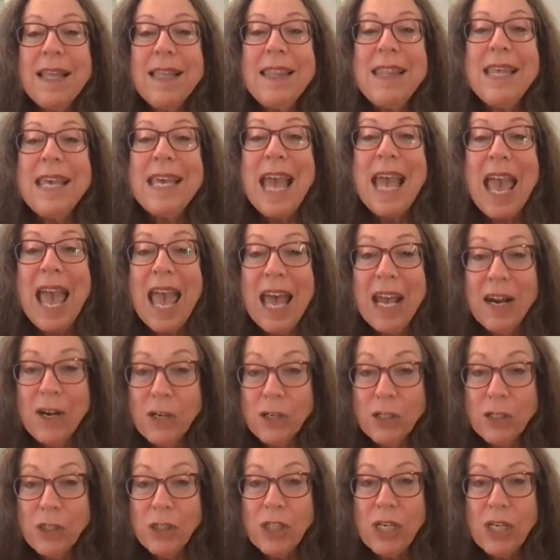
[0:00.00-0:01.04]
the
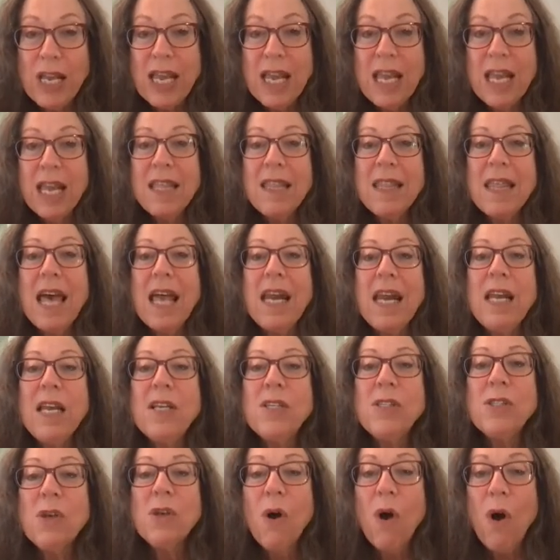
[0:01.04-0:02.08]
energy that
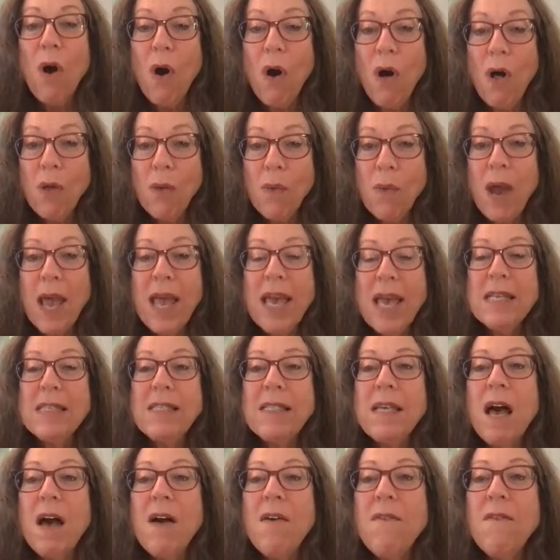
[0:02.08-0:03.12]
is
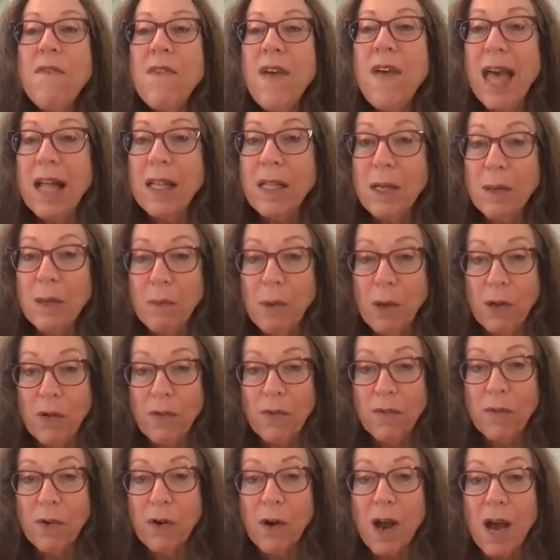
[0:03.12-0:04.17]
always available
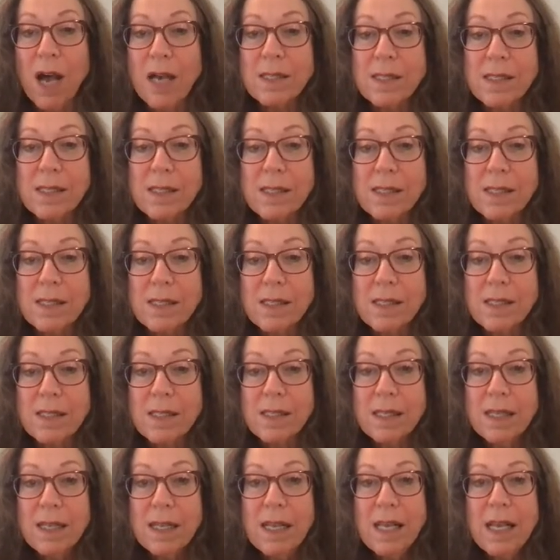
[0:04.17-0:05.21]
for us,
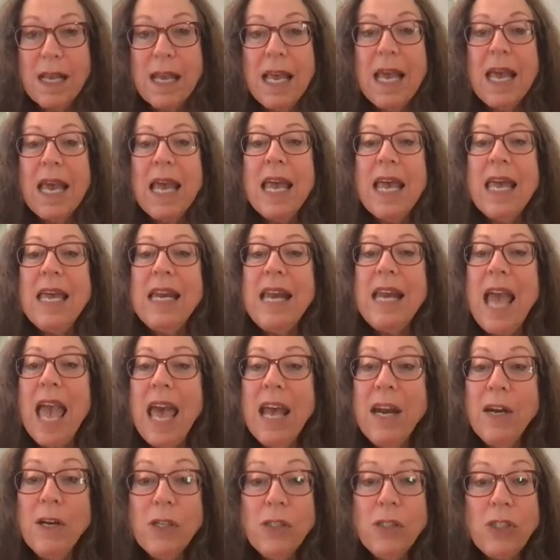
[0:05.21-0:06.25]
an
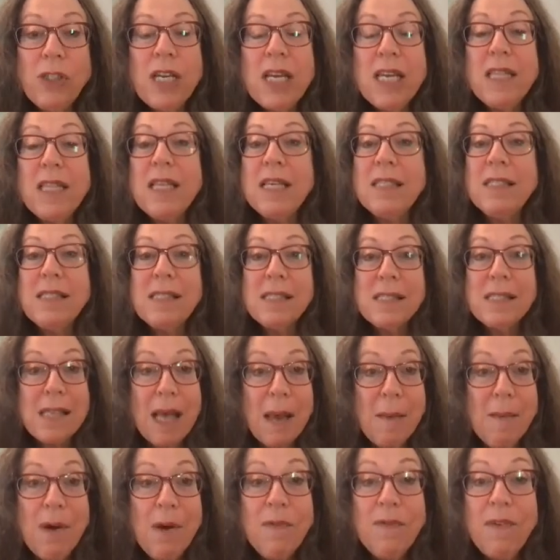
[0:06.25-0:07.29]
energy that
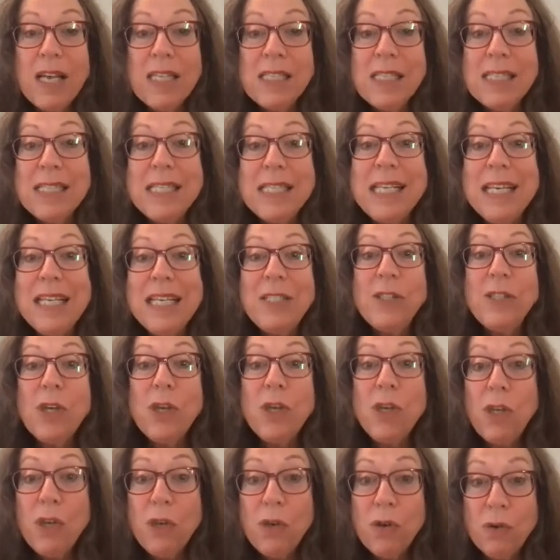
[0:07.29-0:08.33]
some of us need to
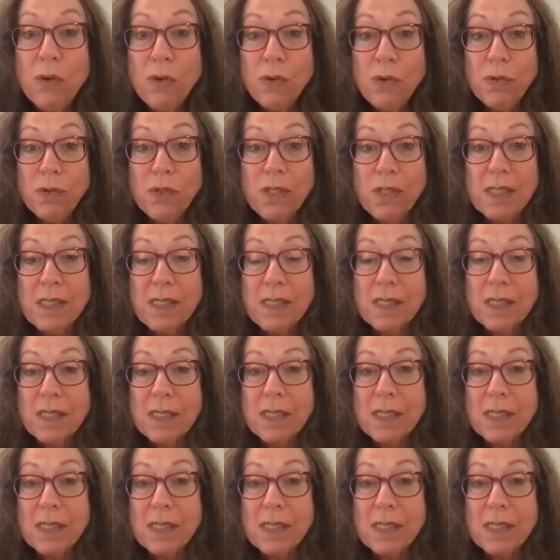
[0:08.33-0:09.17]
use